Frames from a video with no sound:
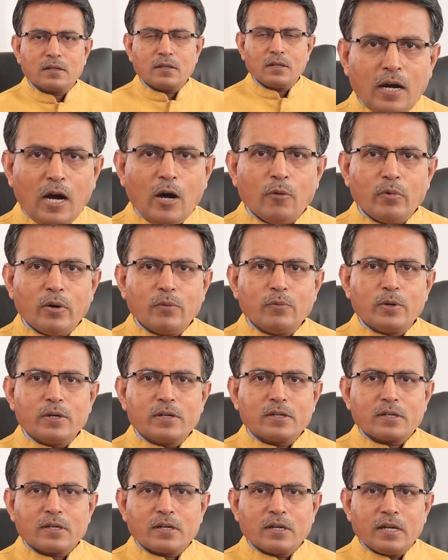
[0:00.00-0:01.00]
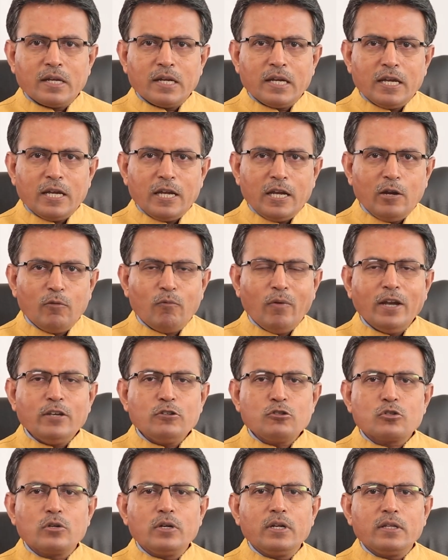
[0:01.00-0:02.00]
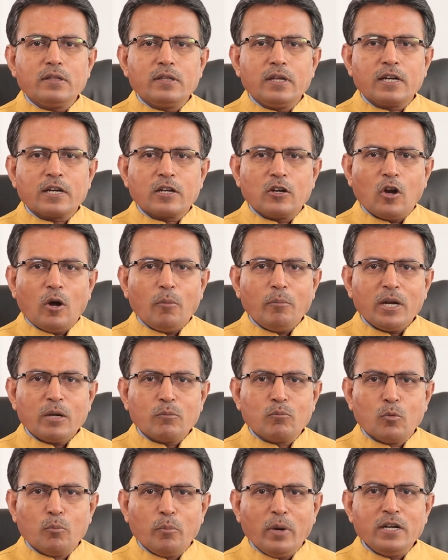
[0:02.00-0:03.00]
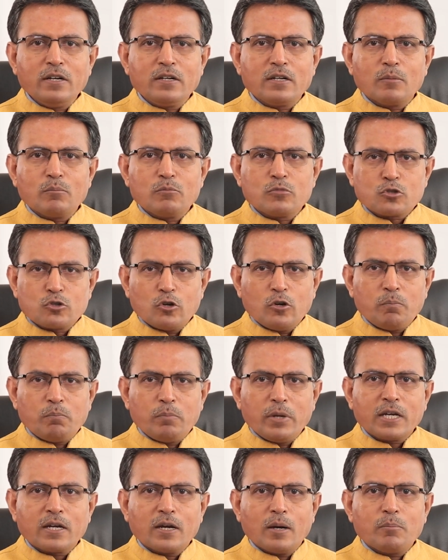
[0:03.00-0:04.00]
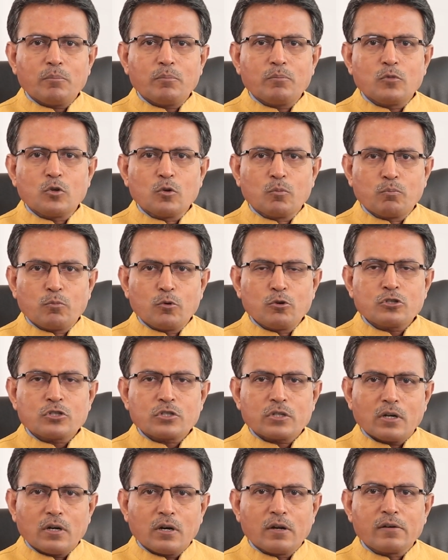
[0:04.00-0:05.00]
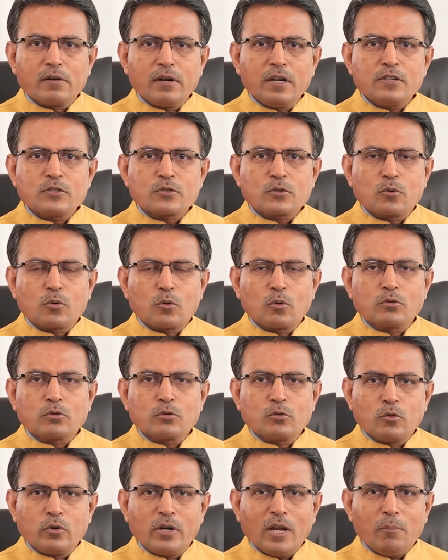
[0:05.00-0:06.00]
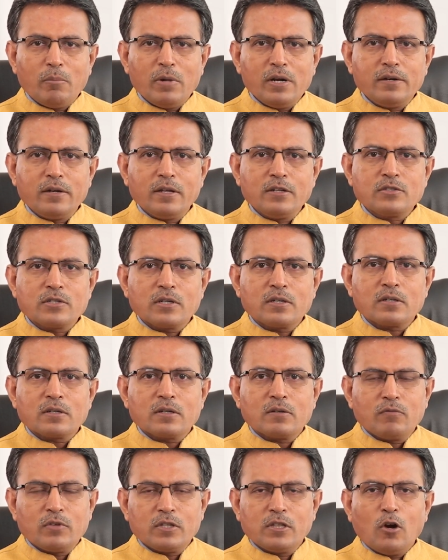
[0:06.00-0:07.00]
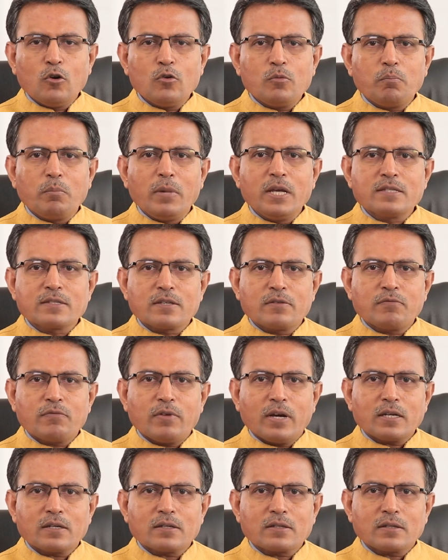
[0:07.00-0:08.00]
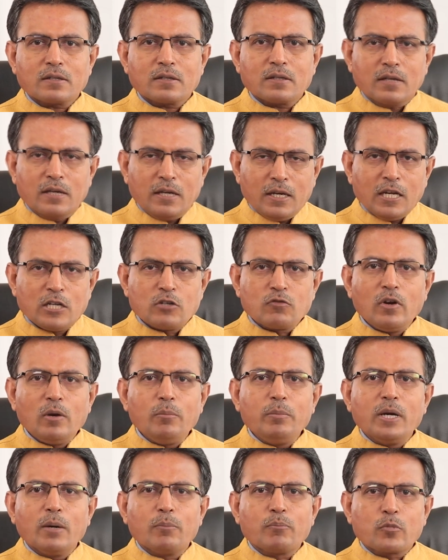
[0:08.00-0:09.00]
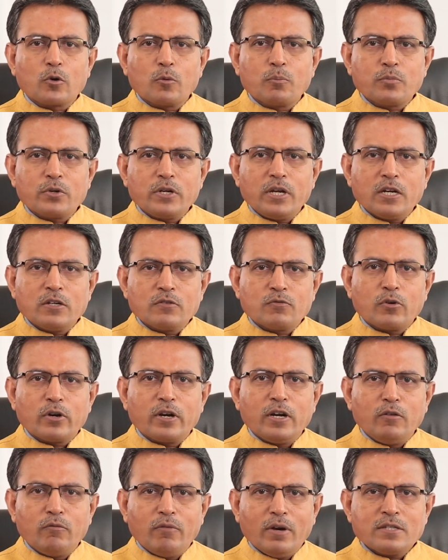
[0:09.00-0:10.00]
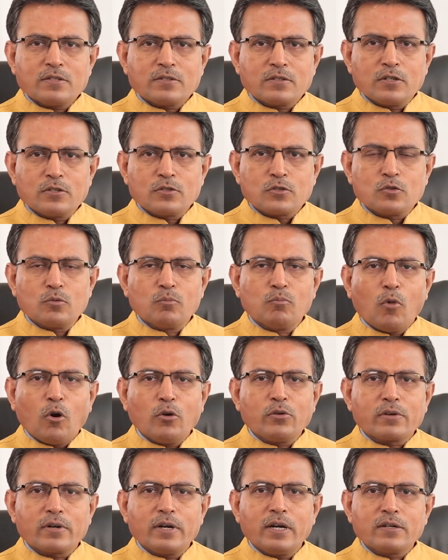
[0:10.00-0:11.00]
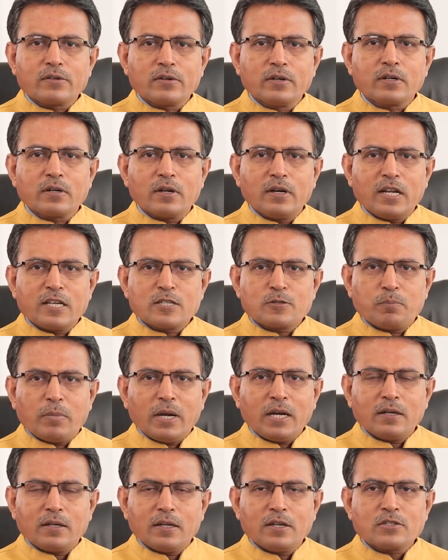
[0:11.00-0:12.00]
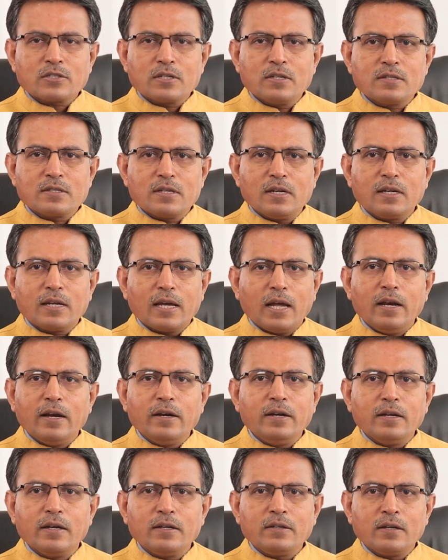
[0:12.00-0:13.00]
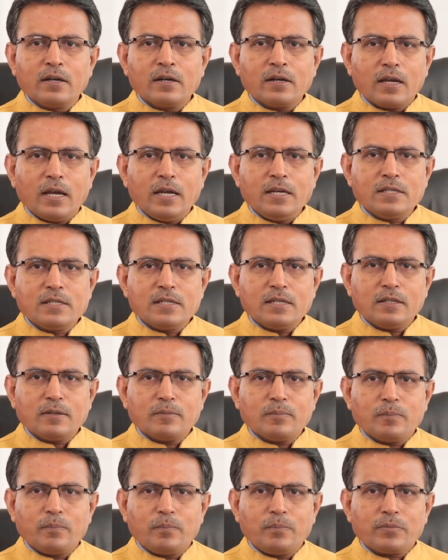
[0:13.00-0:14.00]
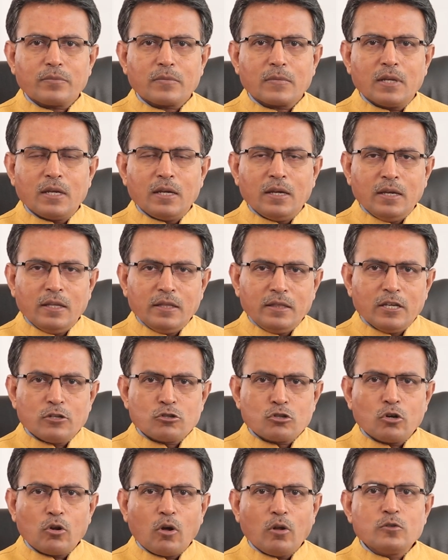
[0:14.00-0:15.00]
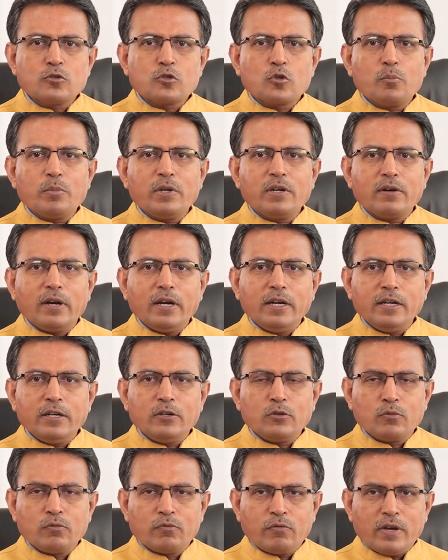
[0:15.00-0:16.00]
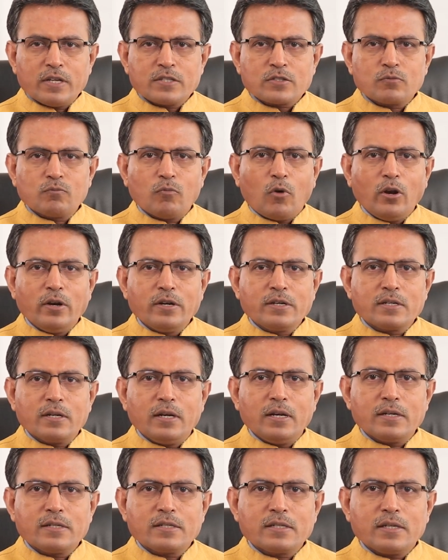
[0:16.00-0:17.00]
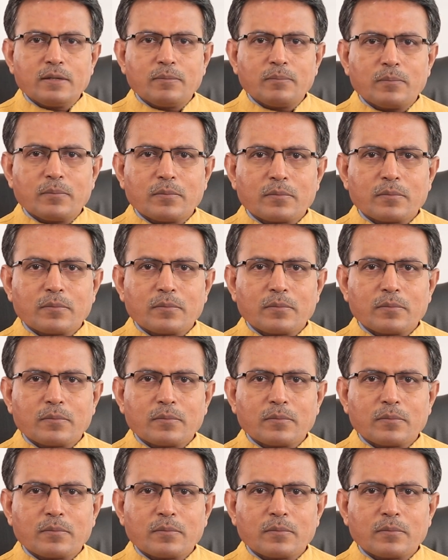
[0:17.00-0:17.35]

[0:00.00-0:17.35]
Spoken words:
However, eventually the economic momentum should pick up to push earnings growth to double-digit without base effect. It will be appropriate for investors to moderate return expectations in calendar year 18. They should also be ready to face volatility.